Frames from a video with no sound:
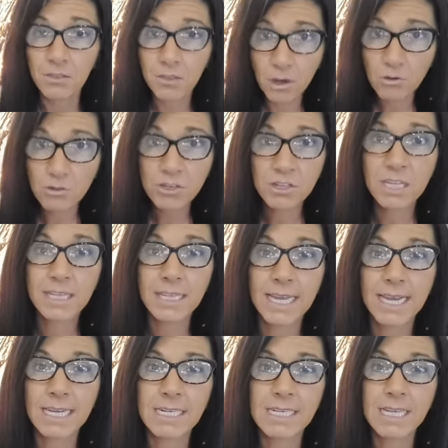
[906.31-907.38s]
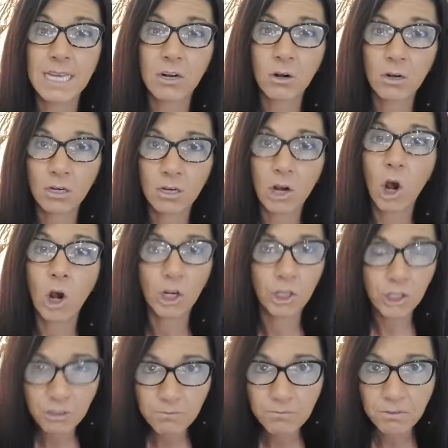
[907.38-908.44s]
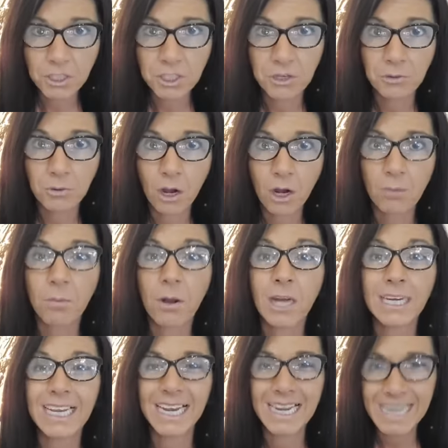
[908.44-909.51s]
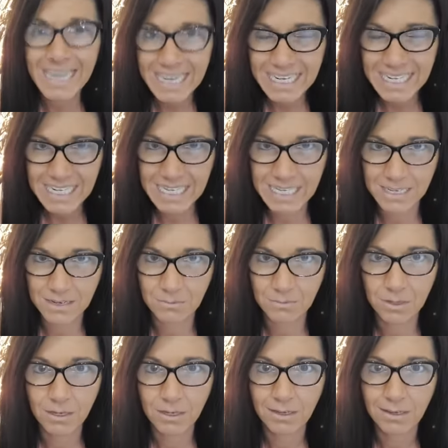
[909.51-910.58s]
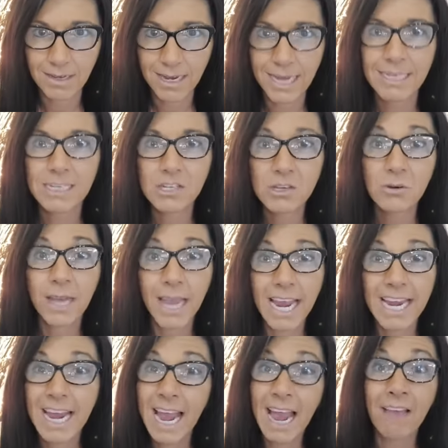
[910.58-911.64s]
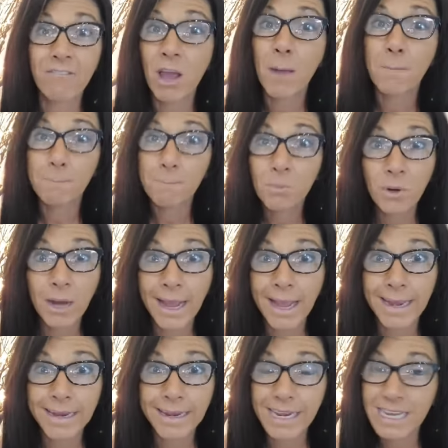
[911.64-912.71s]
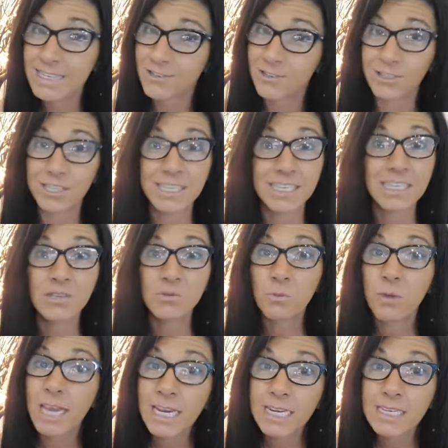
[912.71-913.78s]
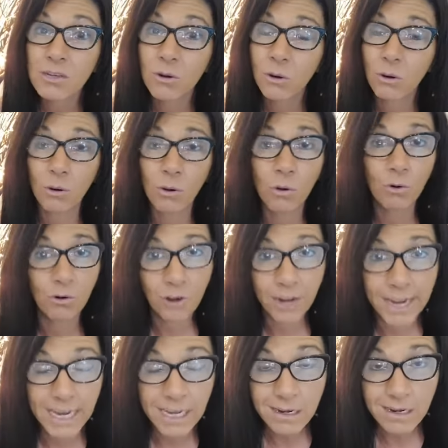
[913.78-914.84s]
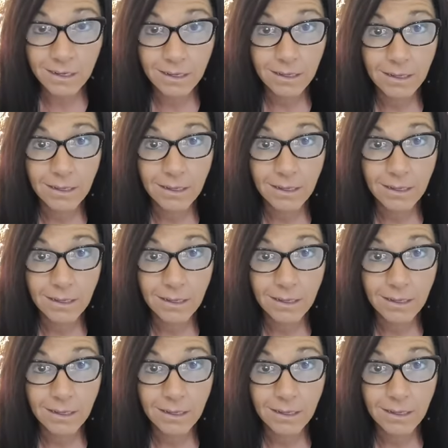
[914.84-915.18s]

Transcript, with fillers: Those are the things that are, are good for you. Our body needs them. And it's okay to have bread as long as it's wheat or whole grain.